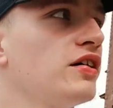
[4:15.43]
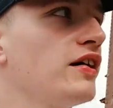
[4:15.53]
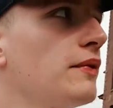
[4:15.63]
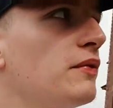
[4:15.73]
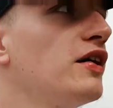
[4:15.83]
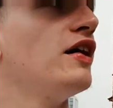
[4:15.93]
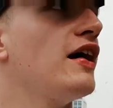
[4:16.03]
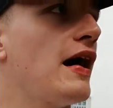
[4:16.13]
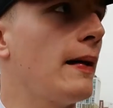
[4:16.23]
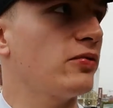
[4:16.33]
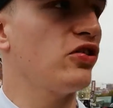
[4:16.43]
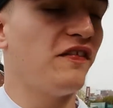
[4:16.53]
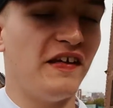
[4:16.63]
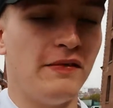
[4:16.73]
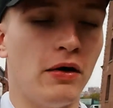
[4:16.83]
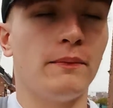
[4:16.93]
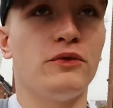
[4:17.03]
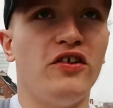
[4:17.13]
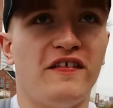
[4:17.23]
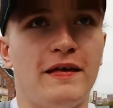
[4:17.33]
Um, I can see what
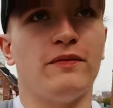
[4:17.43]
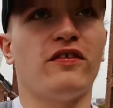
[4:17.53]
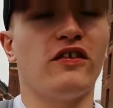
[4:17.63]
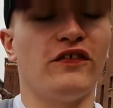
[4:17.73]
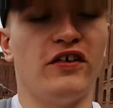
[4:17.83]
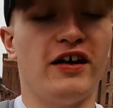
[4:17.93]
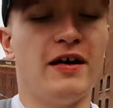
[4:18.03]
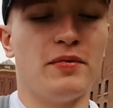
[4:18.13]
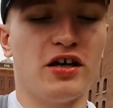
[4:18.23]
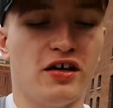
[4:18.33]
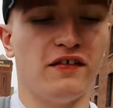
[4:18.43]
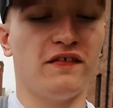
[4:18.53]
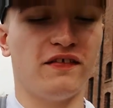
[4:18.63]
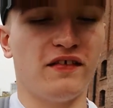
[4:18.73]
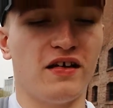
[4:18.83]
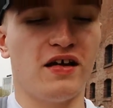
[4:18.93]
museums stuff are here because,